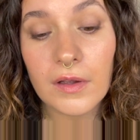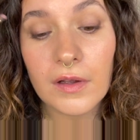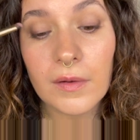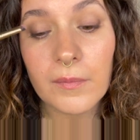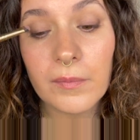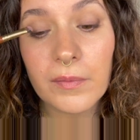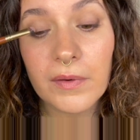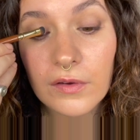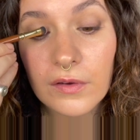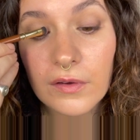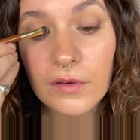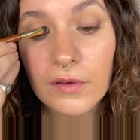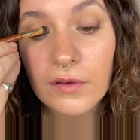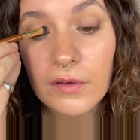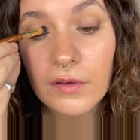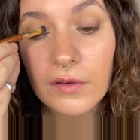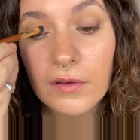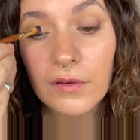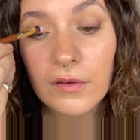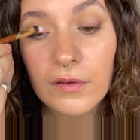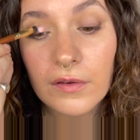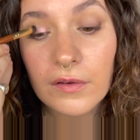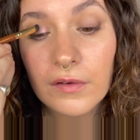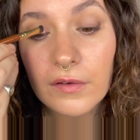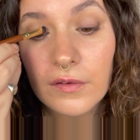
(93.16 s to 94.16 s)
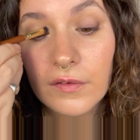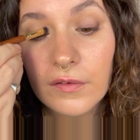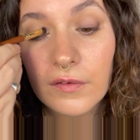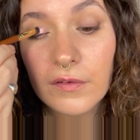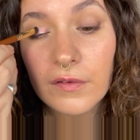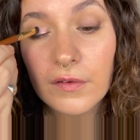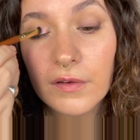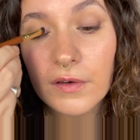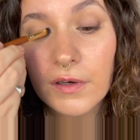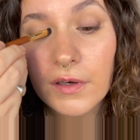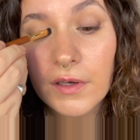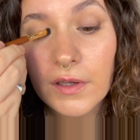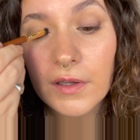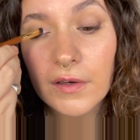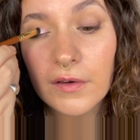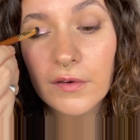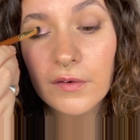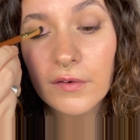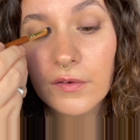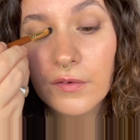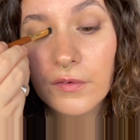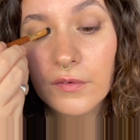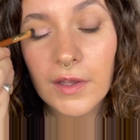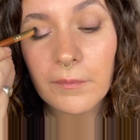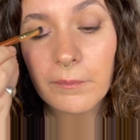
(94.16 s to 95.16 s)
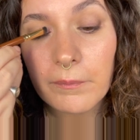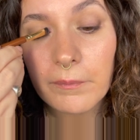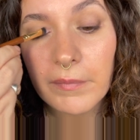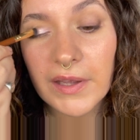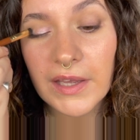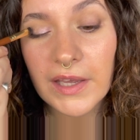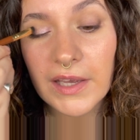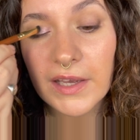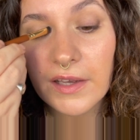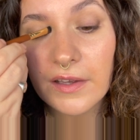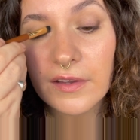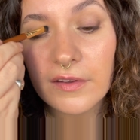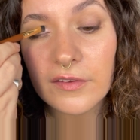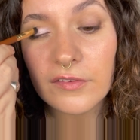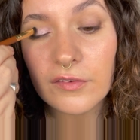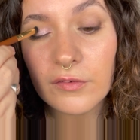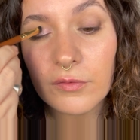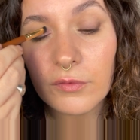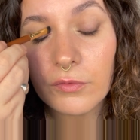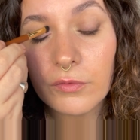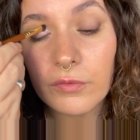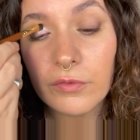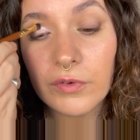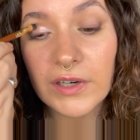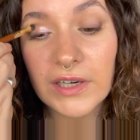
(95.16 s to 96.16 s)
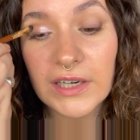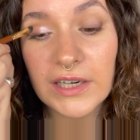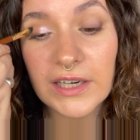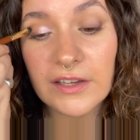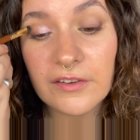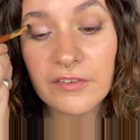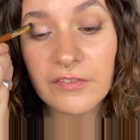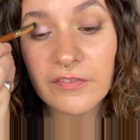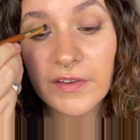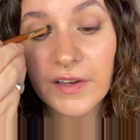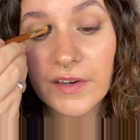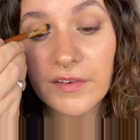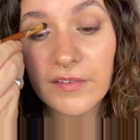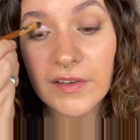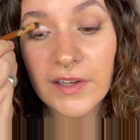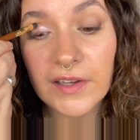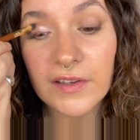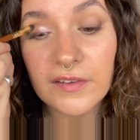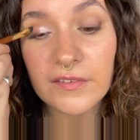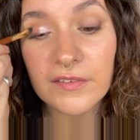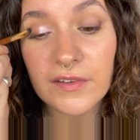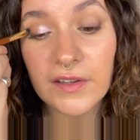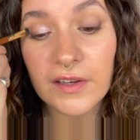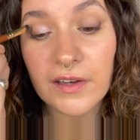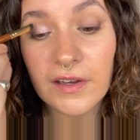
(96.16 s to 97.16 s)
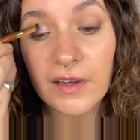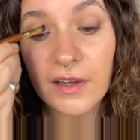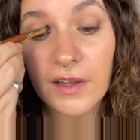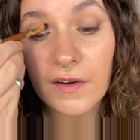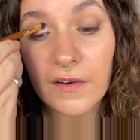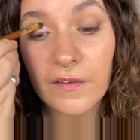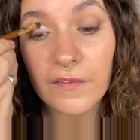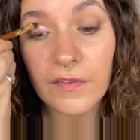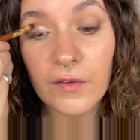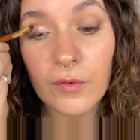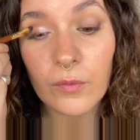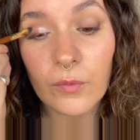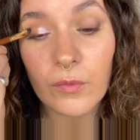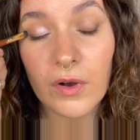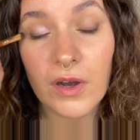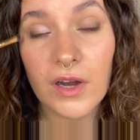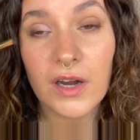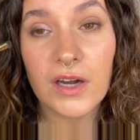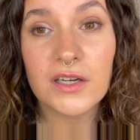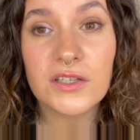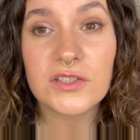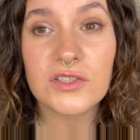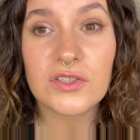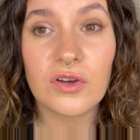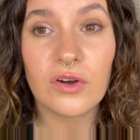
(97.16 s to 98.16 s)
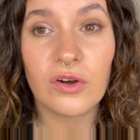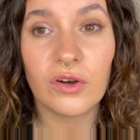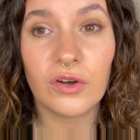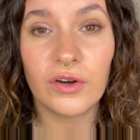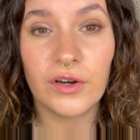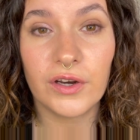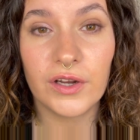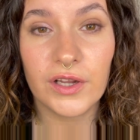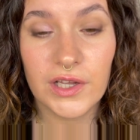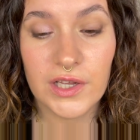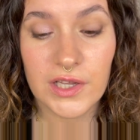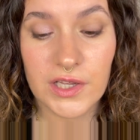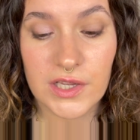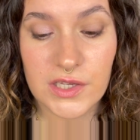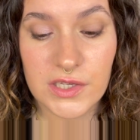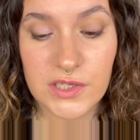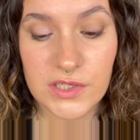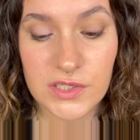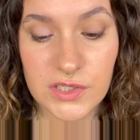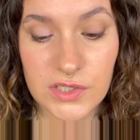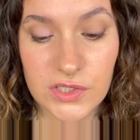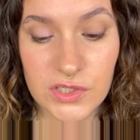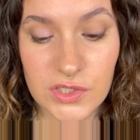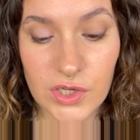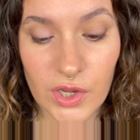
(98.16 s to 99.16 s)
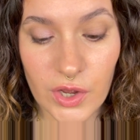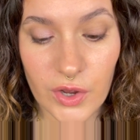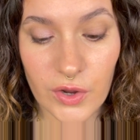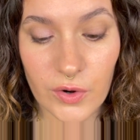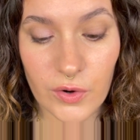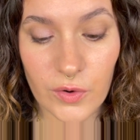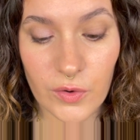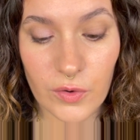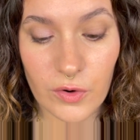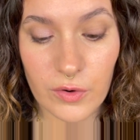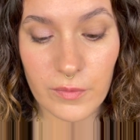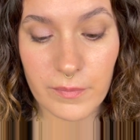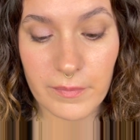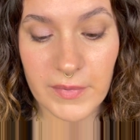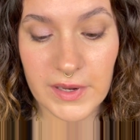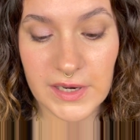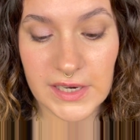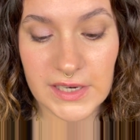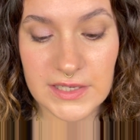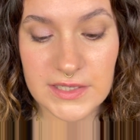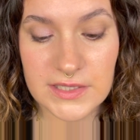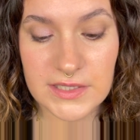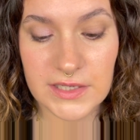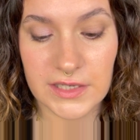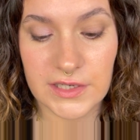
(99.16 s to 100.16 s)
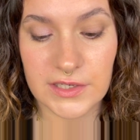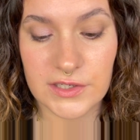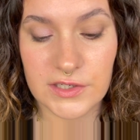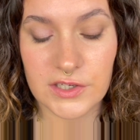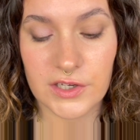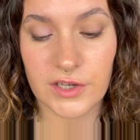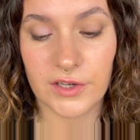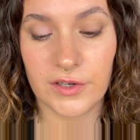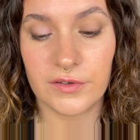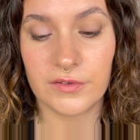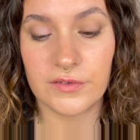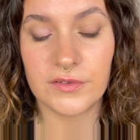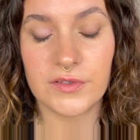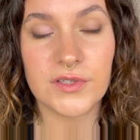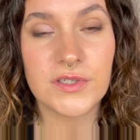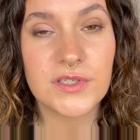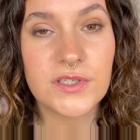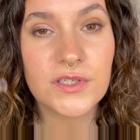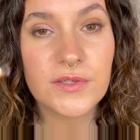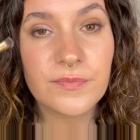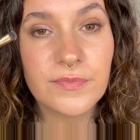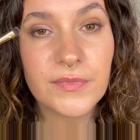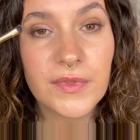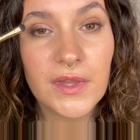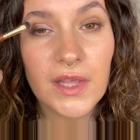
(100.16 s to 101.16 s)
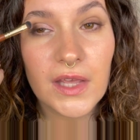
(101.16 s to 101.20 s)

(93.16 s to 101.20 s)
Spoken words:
apply that to the lid. And pink is a really fantastic colour that works on so many skin tones.